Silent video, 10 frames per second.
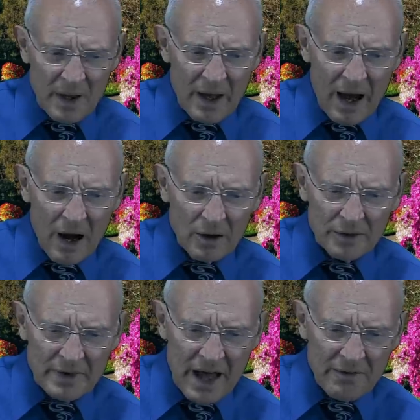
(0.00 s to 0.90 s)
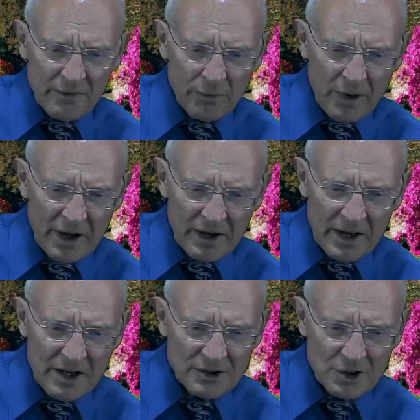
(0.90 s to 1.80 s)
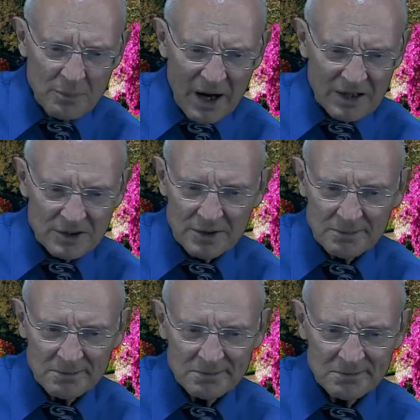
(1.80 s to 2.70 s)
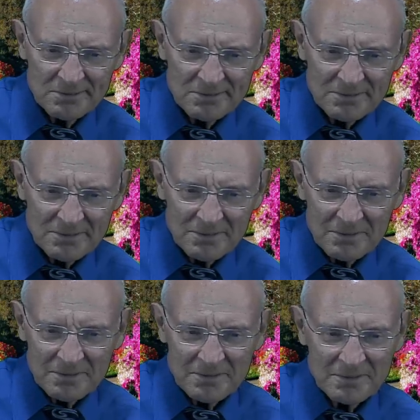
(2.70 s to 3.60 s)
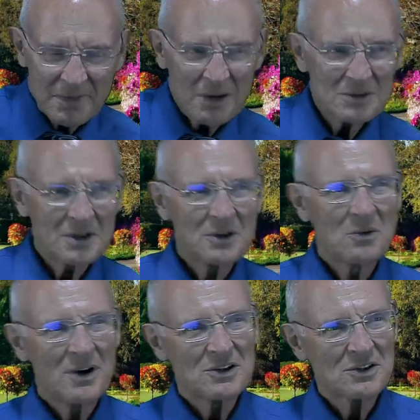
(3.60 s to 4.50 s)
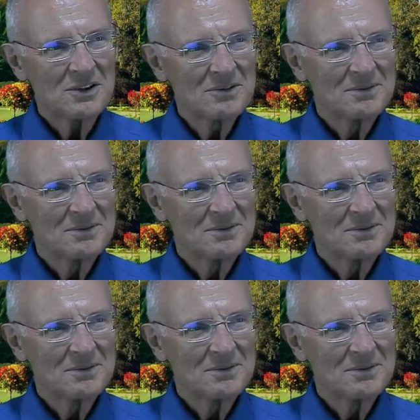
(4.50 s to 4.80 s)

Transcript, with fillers: how could they have avoided eating too much? That was a good question.